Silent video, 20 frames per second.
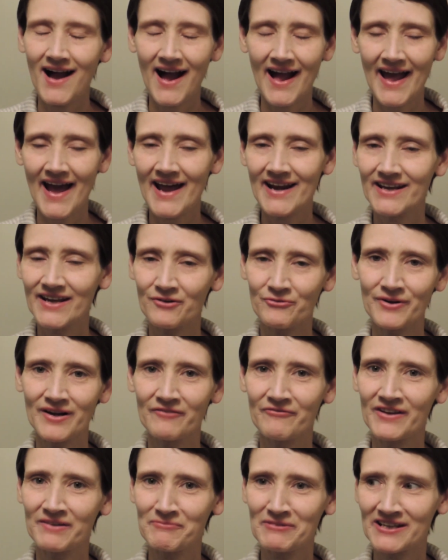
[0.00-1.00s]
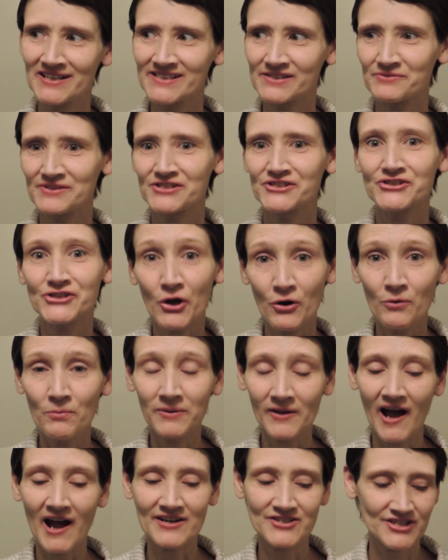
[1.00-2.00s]
I had to get rid of it because it was so
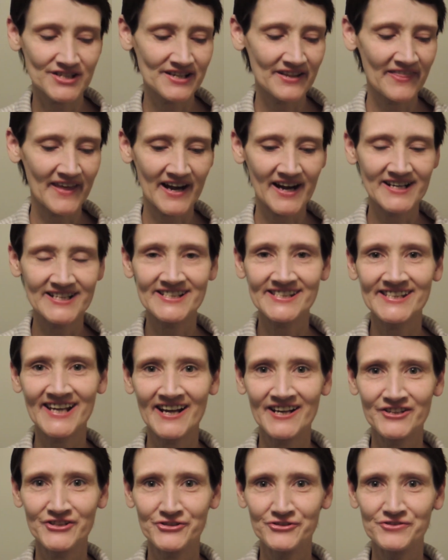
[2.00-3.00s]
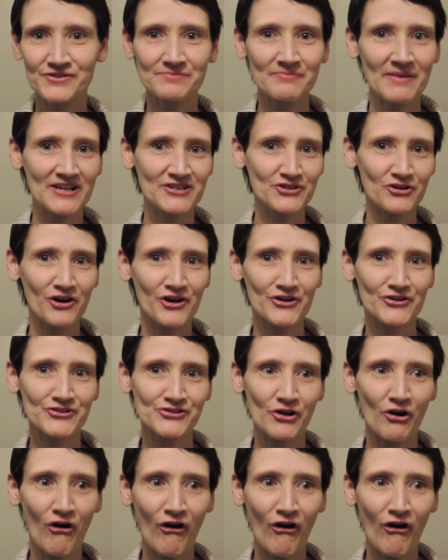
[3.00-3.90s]
blotchy that I decided to use my daughter's